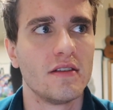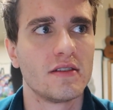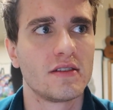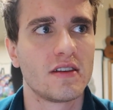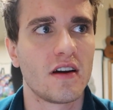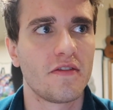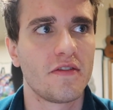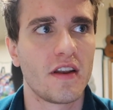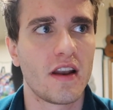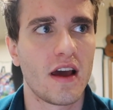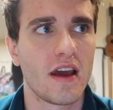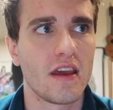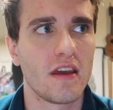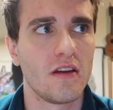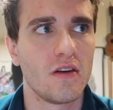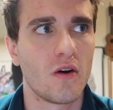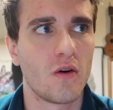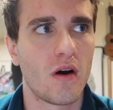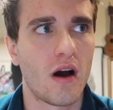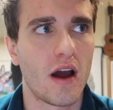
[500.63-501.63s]
stuff that I
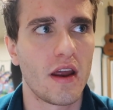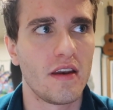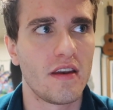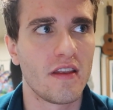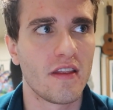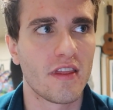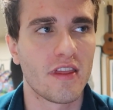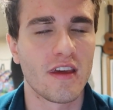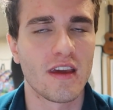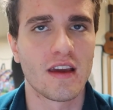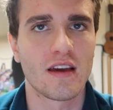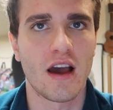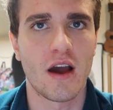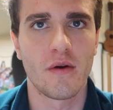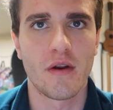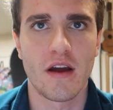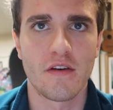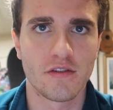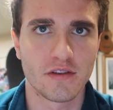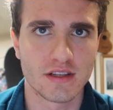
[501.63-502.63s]
didn't think I
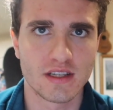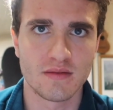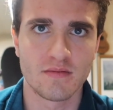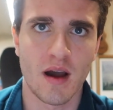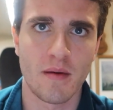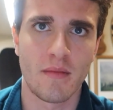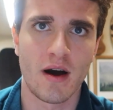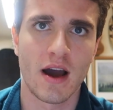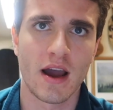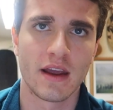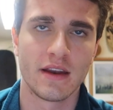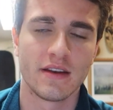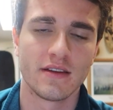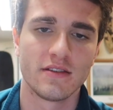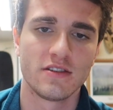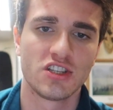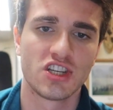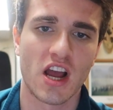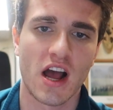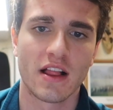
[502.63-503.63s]
would ever see my mind
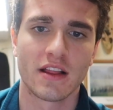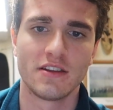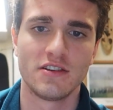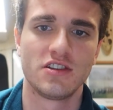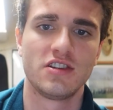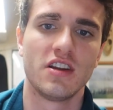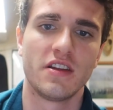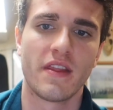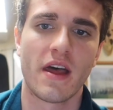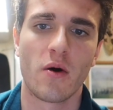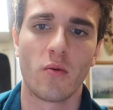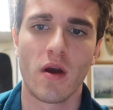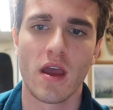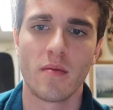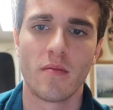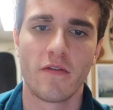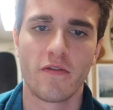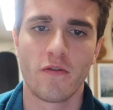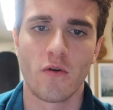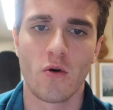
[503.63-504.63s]
challenged in that
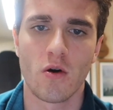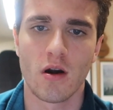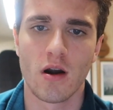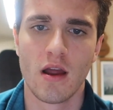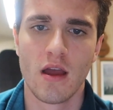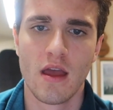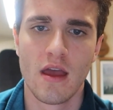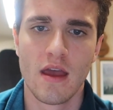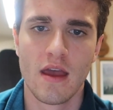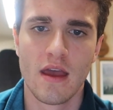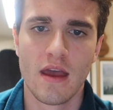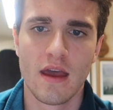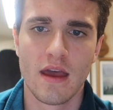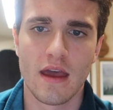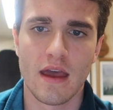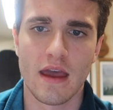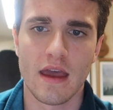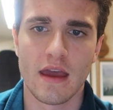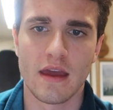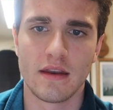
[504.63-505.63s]
way before.
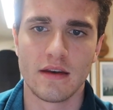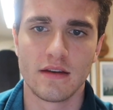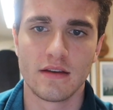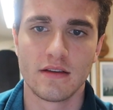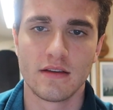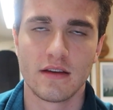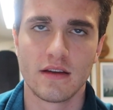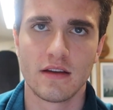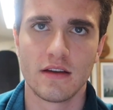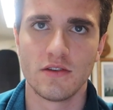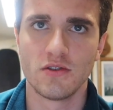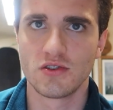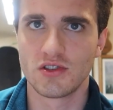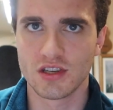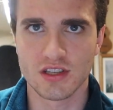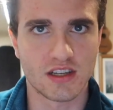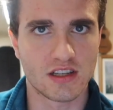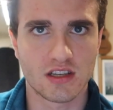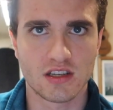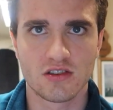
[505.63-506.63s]
And it was
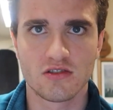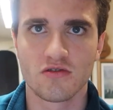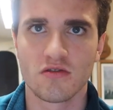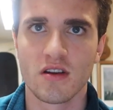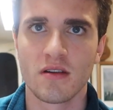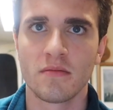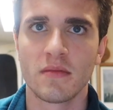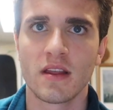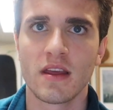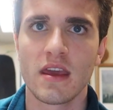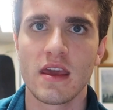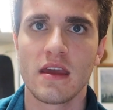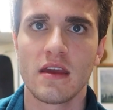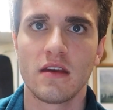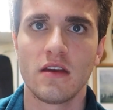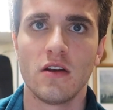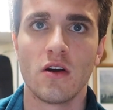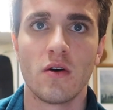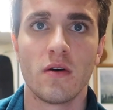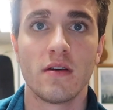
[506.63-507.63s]
just
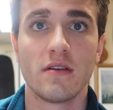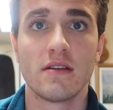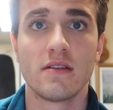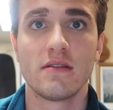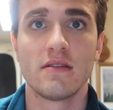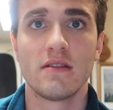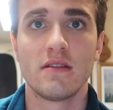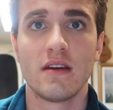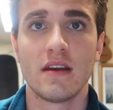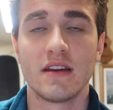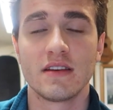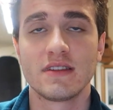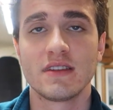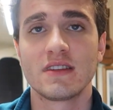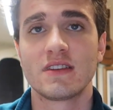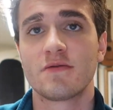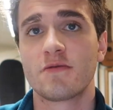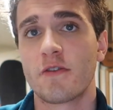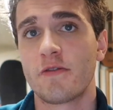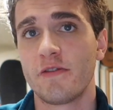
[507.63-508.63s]
extremely, you know, in a
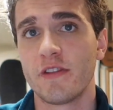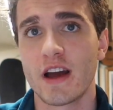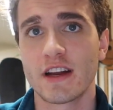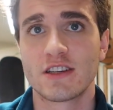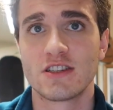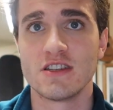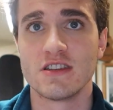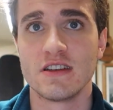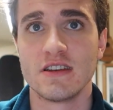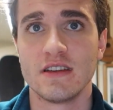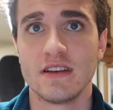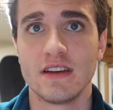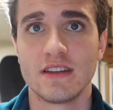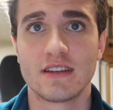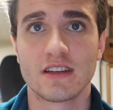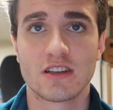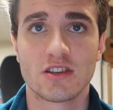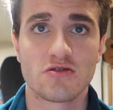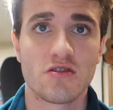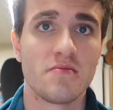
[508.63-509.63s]
sense of reflection,
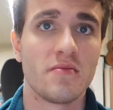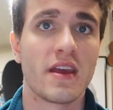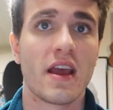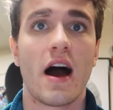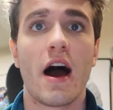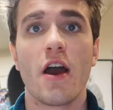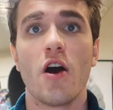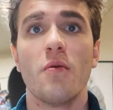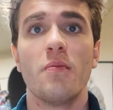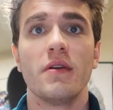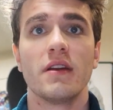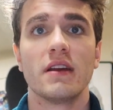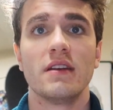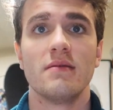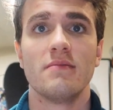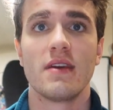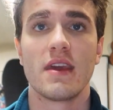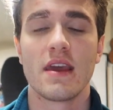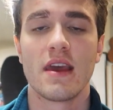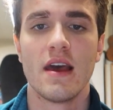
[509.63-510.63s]
it's extremely eye-opening
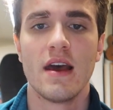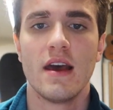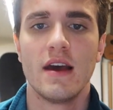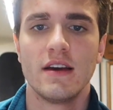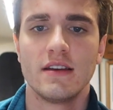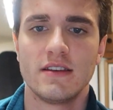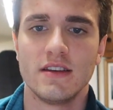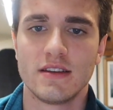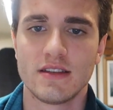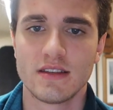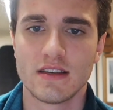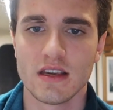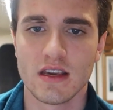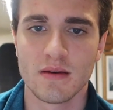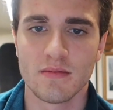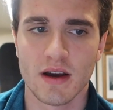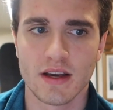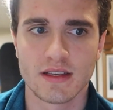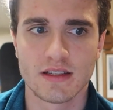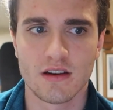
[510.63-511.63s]
to me to
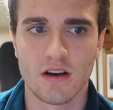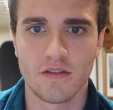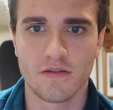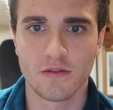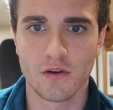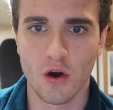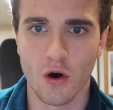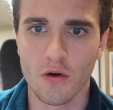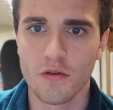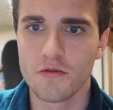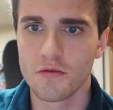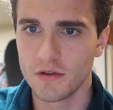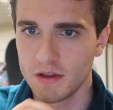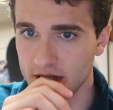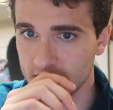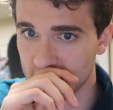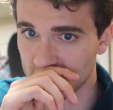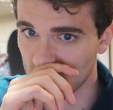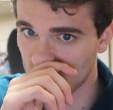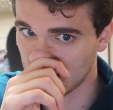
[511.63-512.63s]
see myself go through
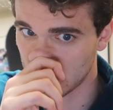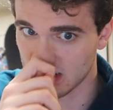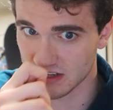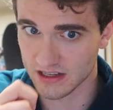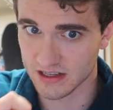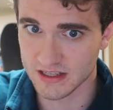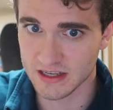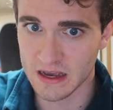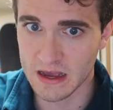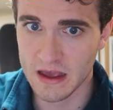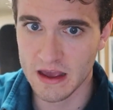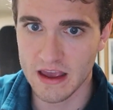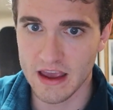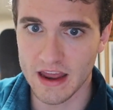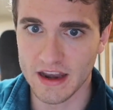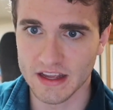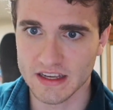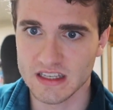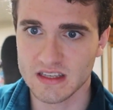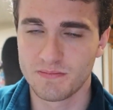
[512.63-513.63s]
these changes
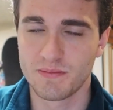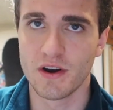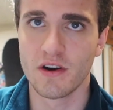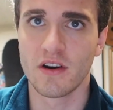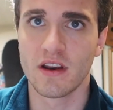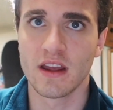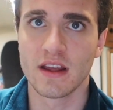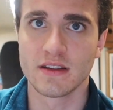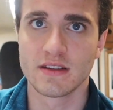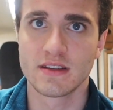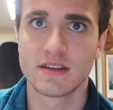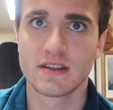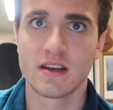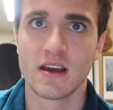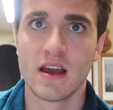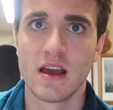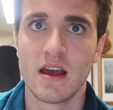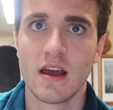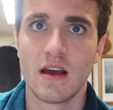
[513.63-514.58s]
and experience,